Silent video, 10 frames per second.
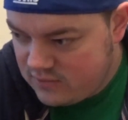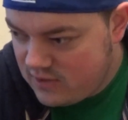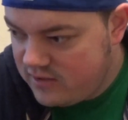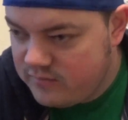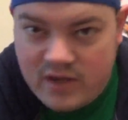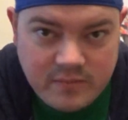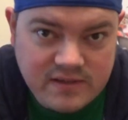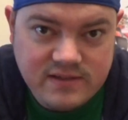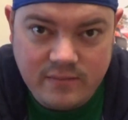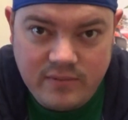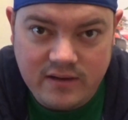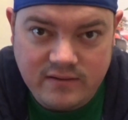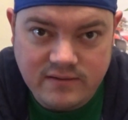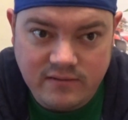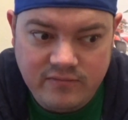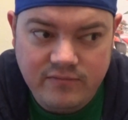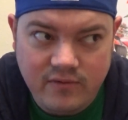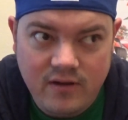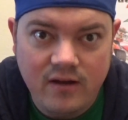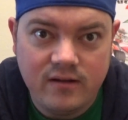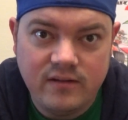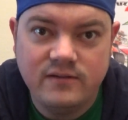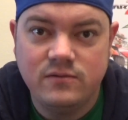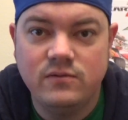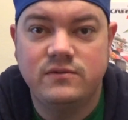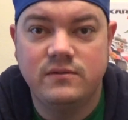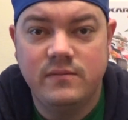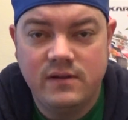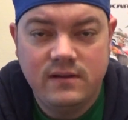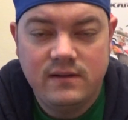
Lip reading: kind of made me sit back and say, fuck, that's awesome.